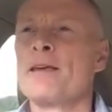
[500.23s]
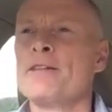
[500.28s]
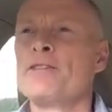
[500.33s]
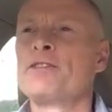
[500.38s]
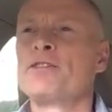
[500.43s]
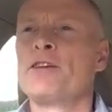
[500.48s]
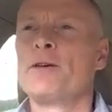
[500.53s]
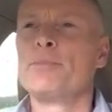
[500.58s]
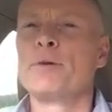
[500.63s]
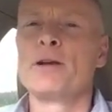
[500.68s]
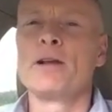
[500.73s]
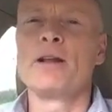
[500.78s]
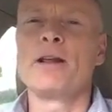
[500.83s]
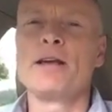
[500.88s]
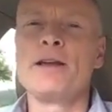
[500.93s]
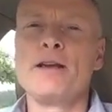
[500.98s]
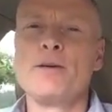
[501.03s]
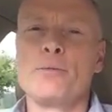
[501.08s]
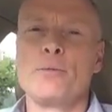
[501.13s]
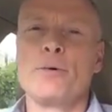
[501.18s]

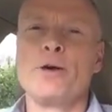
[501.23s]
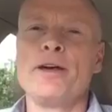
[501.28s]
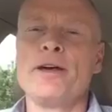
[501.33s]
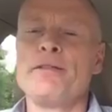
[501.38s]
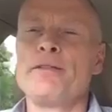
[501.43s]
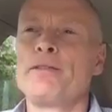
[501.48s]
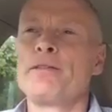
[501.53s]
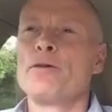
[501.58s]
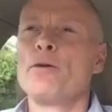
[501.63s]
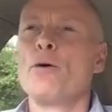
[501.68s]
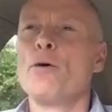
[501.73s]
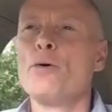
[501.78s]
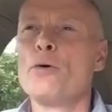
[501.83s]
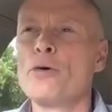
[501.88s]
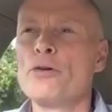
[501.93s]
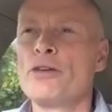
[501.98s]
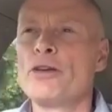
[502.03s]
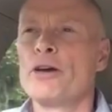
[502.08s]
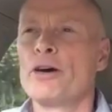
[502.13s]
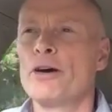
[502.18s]
Similarly with
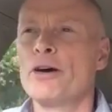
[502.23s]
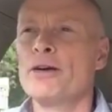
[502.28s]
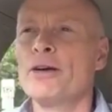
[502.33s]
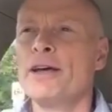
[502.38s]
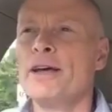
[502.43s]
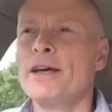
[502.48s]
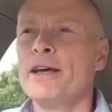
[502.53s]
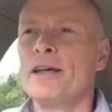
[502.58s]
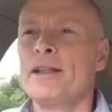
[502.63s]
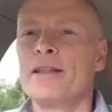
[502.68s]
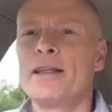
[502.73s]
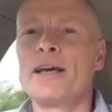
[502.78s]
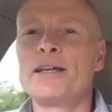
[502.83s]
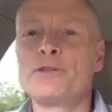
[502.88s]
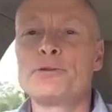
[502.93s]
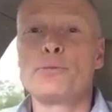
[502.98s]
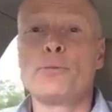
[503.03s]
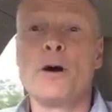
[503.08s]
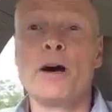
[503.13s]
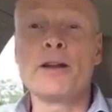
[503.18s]
audio.
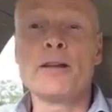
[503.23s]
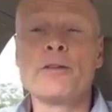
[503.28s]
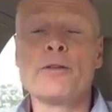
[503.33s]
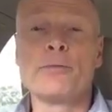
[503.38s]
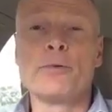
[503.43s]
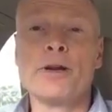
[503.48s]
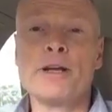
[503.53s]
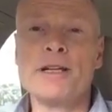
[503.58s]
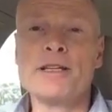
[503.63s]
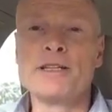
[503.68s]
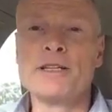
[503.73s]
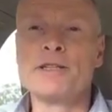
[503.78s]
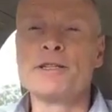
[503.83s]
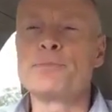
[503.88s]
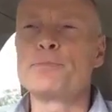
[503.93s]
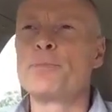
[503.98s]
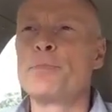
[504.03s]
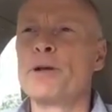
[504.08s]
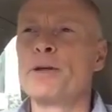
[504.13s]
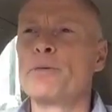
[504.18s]
That's one of the
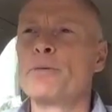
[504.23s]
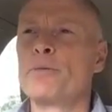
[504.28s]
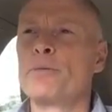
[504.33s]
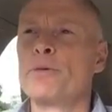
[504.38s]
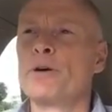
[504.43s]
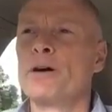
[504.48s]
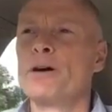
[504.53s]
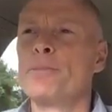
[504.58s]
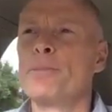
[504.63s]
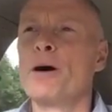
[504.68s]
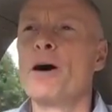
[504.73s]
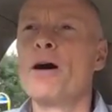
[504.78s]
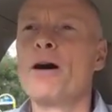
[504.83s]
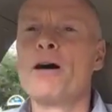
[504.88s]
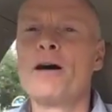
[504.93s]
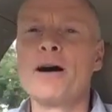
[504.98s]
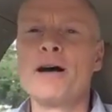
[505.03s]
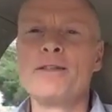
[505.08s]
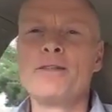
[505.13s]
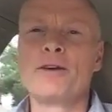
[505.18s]
reasons
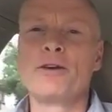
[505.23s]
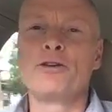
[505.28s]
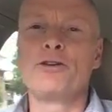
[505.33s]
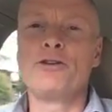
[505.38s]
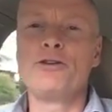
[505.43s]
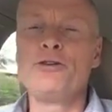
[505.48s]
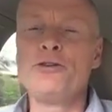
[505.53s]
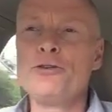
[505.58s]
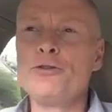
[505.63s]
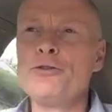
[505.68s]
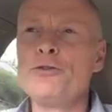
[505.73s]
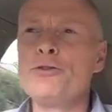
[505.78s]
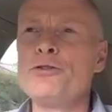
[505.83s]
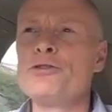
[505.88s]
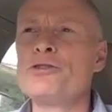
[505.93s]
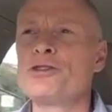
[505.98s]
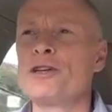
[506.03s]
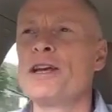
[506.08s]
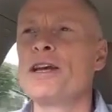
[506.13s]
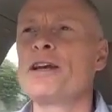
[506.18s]
behind the
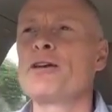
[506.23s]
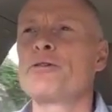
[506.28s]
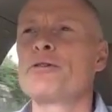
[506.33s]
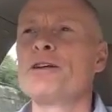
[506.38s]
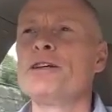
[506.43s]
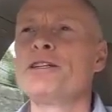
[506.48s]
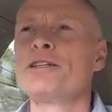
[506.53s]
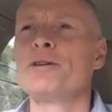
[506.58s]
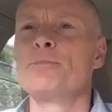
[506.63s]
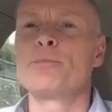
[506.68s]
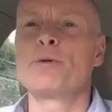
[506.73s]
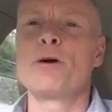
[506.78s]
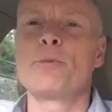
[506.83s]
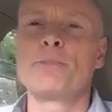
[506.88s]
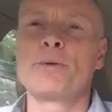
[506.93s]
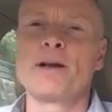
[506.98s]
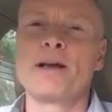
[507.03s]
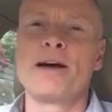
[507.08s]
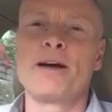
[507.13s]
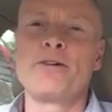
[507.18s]
huge increase in
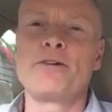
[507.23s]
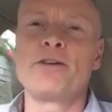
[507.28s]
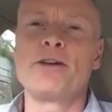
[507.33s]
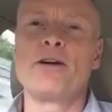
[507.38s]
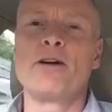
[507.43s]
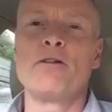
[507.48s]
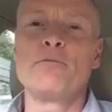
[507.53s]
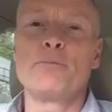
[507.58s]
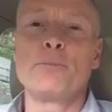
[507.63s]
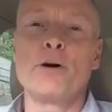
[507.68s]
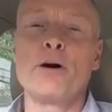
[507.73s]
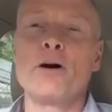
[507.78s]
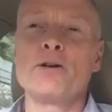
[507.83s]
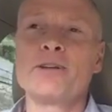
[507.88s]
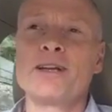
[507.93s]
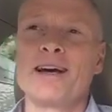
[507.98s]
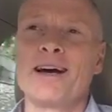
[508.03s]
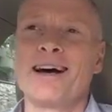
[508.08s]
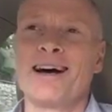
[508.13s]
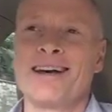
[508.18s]
popularity of
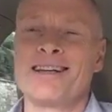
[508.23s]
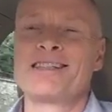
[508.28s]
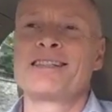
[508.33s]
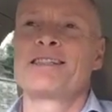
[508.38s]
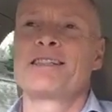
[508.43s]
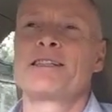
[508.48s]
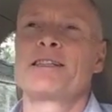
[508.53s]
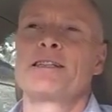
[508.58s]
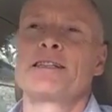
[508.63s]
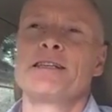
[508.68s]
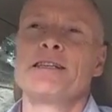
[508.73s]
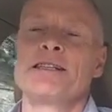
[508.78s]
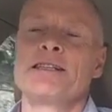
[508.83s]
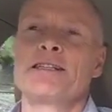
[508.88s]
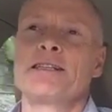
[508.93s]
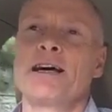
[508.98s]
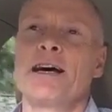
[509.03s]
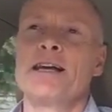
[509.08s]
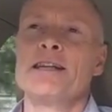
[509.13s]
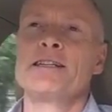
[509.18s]
podcasts these
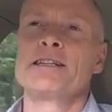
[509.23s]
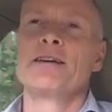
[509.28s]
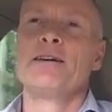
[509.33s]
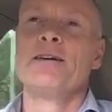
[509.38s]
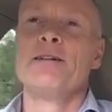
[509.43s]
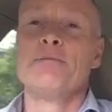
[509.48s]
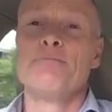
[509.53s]
days.